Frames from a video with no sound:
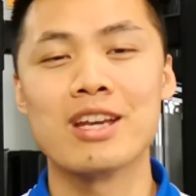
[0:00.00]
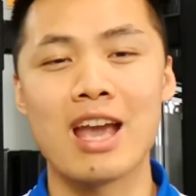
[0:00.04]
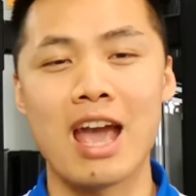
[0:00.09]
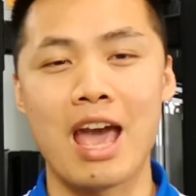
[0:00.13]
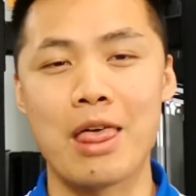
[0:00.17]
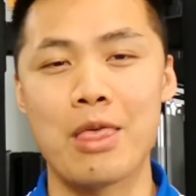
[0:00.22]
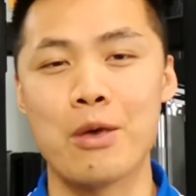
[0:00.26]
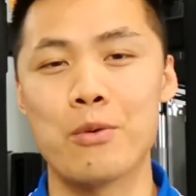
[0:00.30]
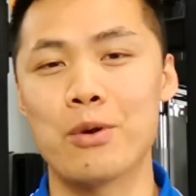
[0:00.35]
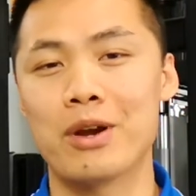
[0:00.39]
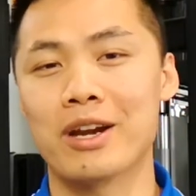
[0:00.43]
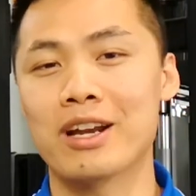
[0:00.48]

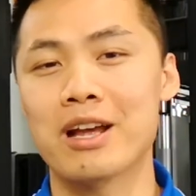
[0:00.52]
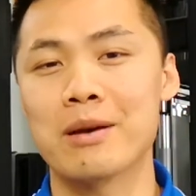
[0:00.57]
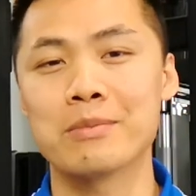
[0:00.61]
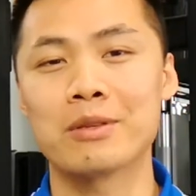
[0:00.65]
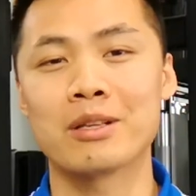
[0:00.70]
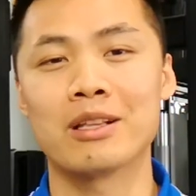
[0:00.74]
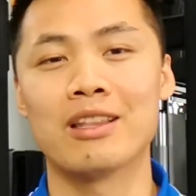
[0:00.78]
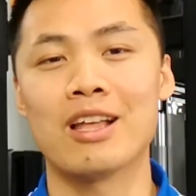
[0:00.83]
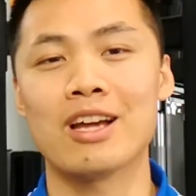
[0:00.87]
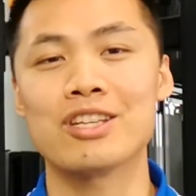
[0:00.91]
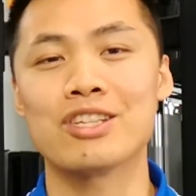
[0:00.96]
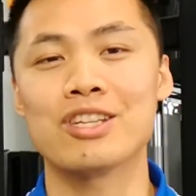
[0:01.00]
and then when it comes to
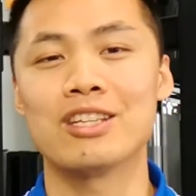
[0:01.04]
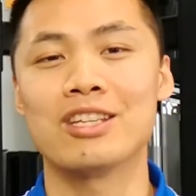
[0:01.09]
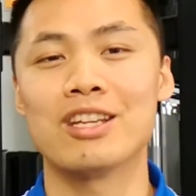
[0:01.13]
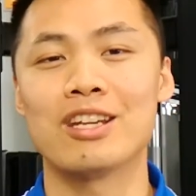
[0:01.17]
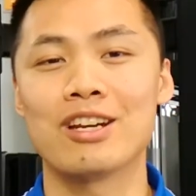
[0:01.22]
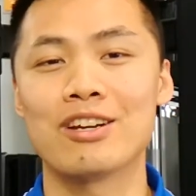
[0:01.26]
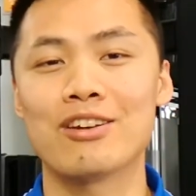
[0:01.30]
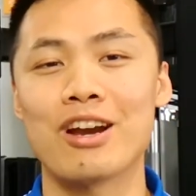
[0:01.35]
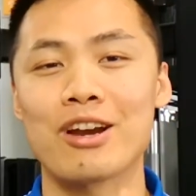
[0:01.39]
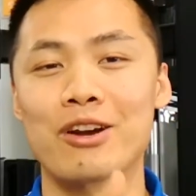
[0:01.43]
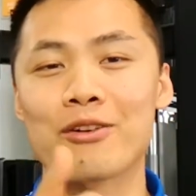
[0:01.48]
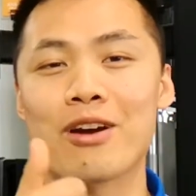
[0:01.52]
lunch and
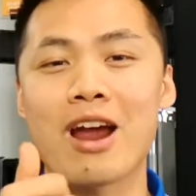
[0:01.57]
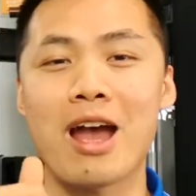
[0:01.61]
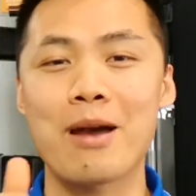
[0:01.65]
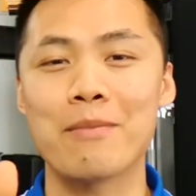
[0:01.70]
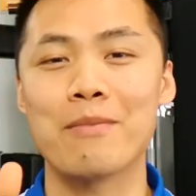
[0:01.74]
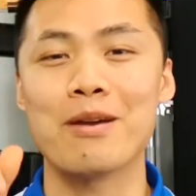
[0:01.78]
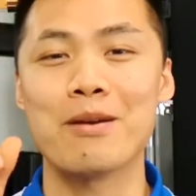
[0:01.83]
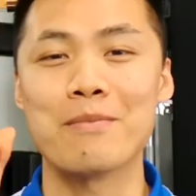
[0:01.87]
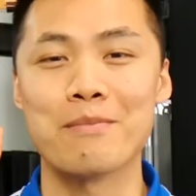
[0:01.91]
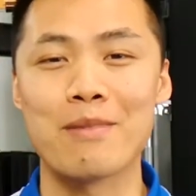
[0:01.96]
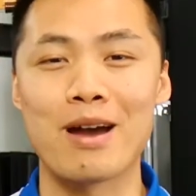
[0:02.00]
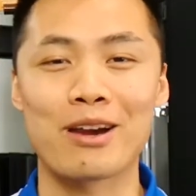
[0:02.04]
dinner, I grab
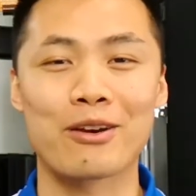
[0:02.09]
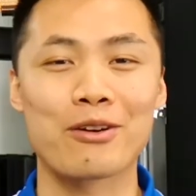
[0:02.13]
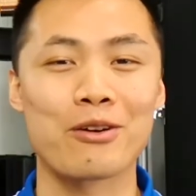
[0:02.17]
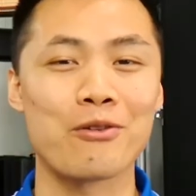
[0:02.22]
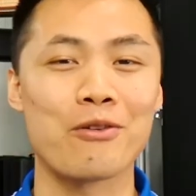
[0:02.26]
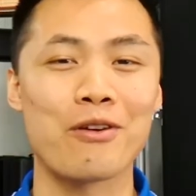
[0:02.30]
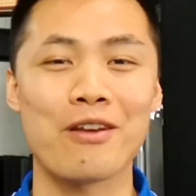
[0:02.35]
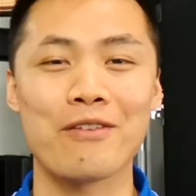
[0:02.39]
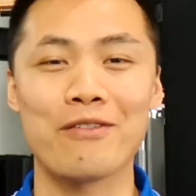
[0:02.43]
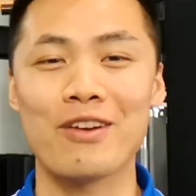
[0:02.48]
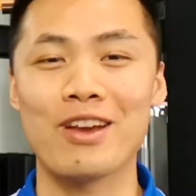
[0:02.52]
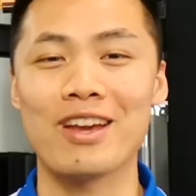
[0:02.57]
it,
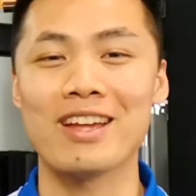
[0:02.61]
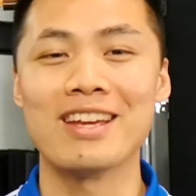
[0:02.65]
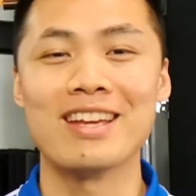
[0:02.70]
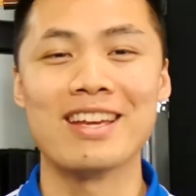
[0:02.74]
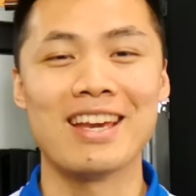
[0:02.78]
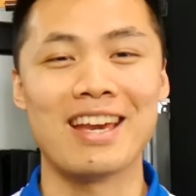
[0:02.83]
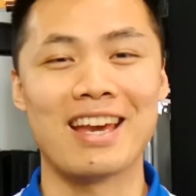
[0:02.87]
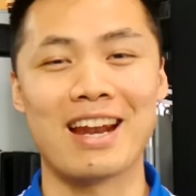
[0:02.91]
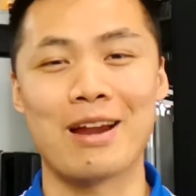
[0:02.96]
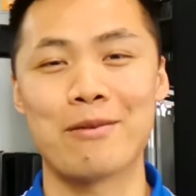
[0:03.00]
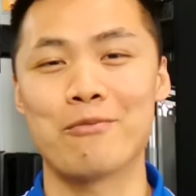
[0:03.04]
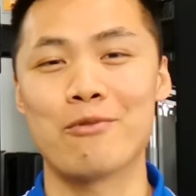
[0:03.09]
microwave it,
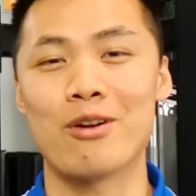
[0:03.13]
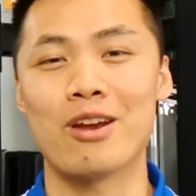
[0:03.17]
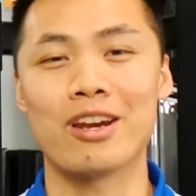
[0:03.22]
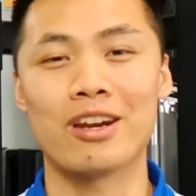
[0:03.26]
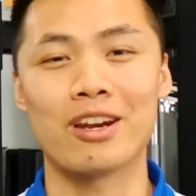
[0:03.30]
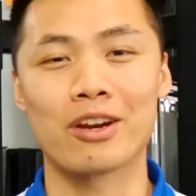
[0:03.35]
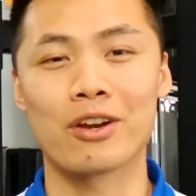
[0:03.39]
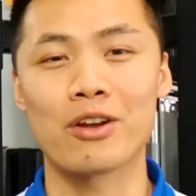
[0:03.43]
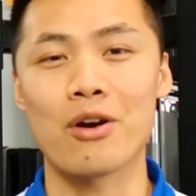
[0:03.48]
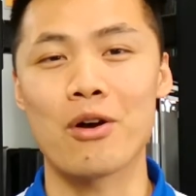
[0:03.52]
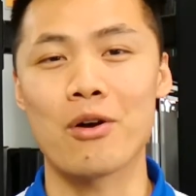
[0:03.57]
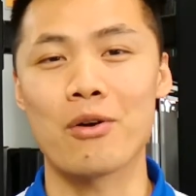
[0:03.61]
and I'm ready to
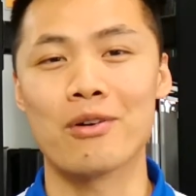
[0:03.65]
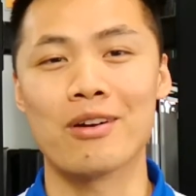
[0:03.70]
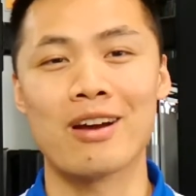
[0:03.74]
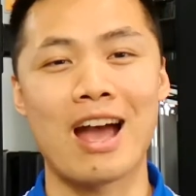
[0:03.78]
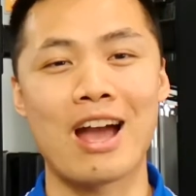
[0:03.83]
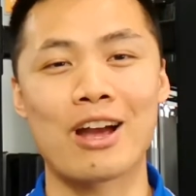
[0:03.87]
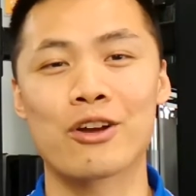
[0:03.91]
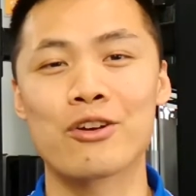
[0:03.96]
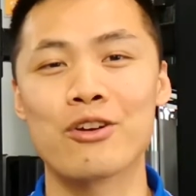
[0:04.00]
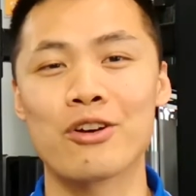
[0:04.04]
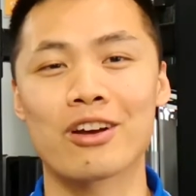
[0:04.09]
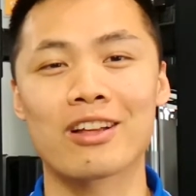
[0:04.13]
go. I
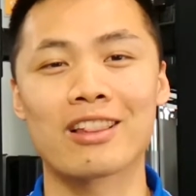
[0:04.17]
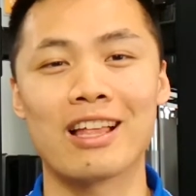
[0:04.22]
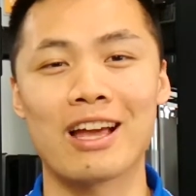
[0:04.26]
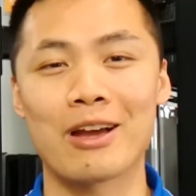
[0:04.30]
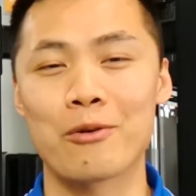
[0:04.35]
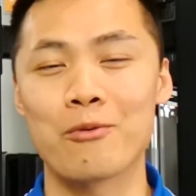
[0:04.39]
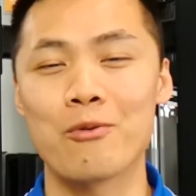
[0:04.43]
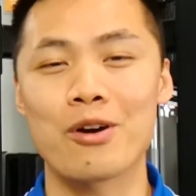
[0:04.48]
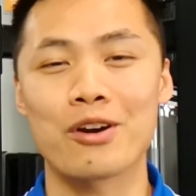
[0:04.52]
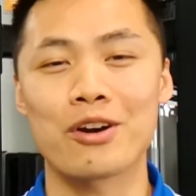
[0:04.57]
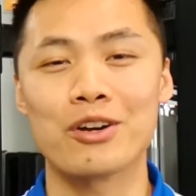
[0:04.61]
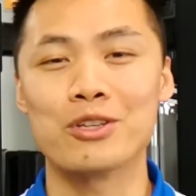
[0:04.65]
cook like
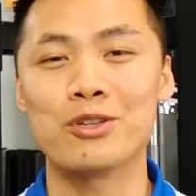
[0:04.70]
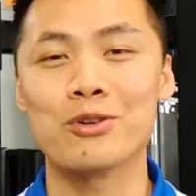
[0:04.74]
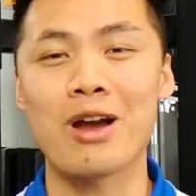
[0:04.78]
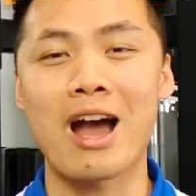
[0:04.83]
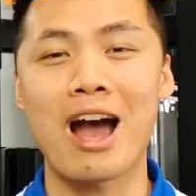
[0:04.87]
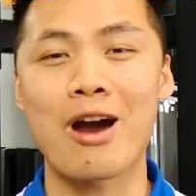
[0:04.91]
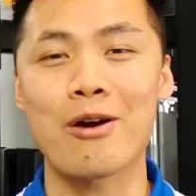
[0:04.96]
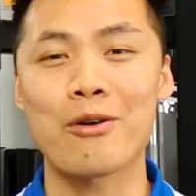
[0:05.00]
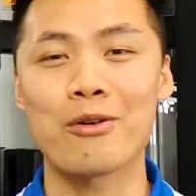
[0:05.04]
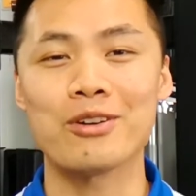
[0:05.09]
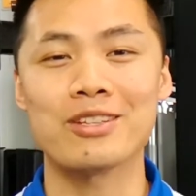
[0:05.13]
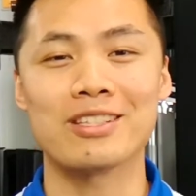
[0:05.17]
1 or 2
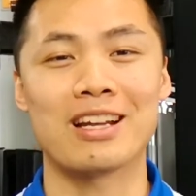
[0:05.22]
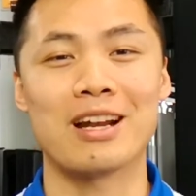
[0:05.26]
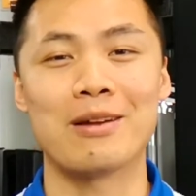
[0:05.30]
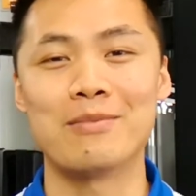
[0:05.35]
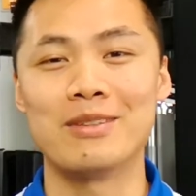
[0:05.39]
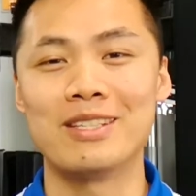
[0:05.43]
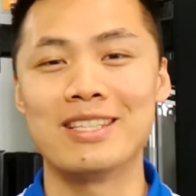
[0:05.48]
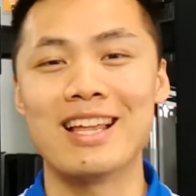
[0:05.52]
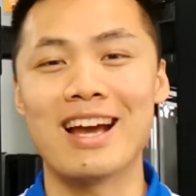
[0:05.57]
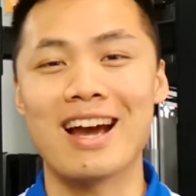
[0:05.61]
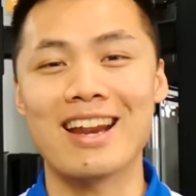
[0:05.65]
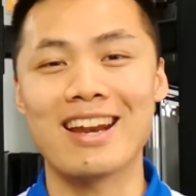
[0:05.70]
hours and I'm
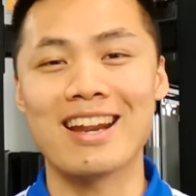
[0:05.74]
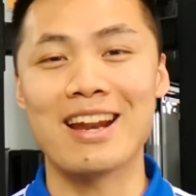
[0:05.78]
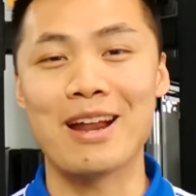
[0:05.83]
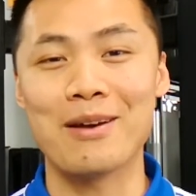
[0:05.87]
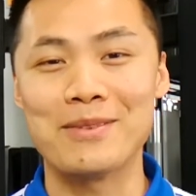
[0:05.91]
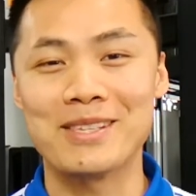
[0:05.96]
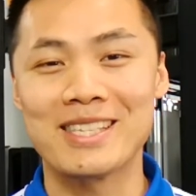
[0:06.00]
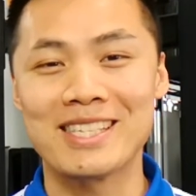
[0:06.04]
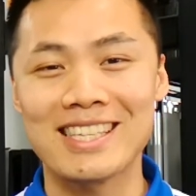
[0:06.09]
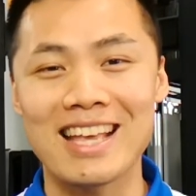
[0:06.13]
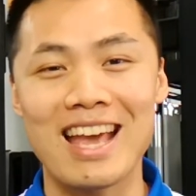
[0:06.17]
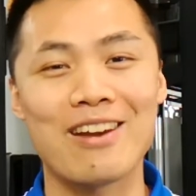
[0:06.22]
done and
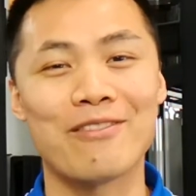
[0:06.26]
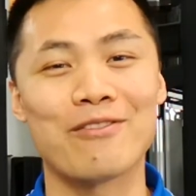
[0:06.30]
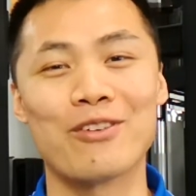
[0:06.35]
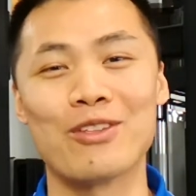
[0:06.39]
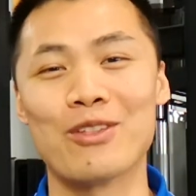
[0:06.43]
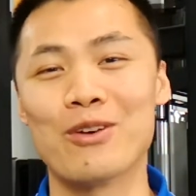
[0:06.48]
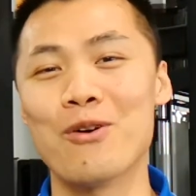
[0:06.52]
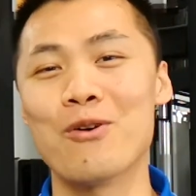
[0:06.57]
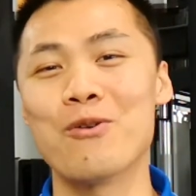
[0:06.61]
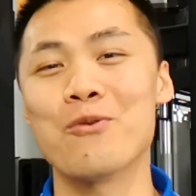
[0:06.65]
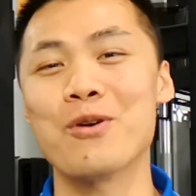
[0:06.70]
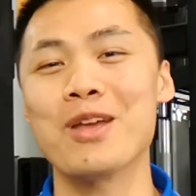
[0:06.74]
I'm set for the
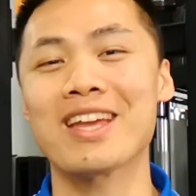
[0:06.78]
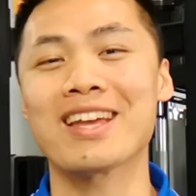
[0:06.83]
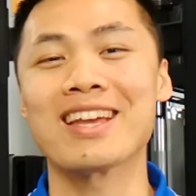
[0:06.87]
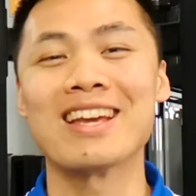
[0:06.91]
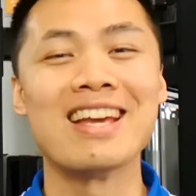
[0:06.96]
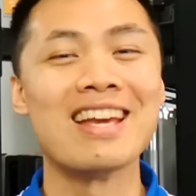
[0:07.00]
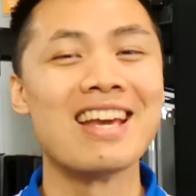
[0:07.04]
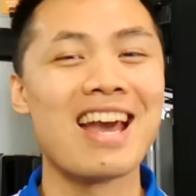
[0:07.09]
whole week.